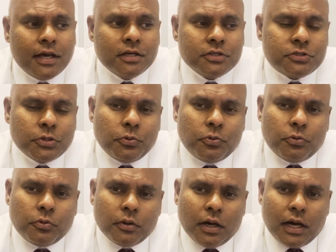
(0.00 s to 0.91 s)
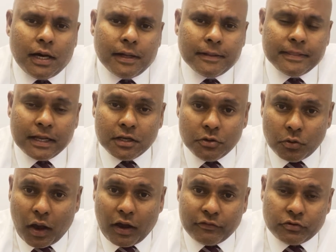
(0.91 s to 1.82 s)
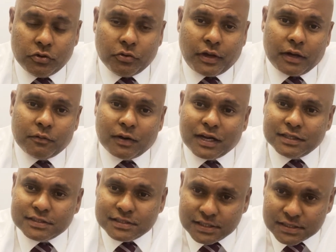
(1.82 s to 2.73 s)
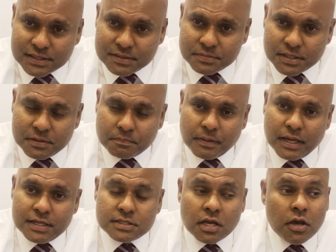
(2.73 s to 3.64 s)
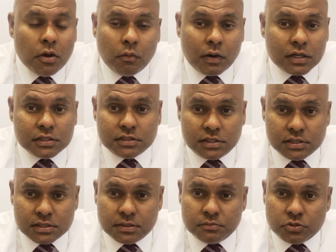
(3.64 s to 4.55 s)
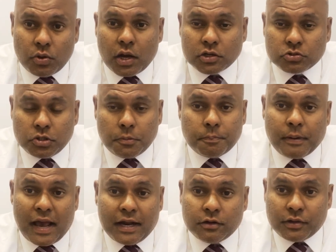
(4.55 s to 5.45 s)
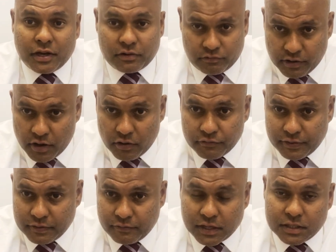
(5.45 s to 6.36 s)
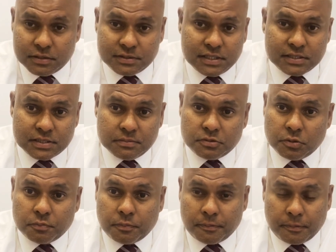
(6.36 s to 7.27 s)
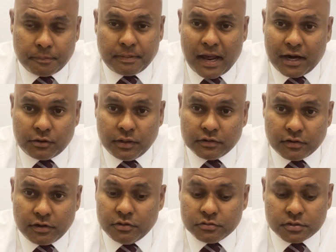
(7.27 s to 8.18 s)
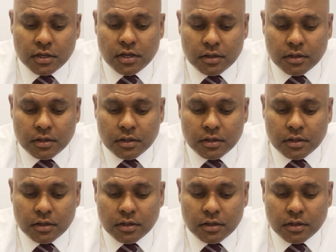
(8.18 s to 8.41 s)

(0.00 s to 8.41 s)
So then you have to look at what are the systems in place, what are the systems you actually plan to get rid of, and what are the systems you plan to introduce.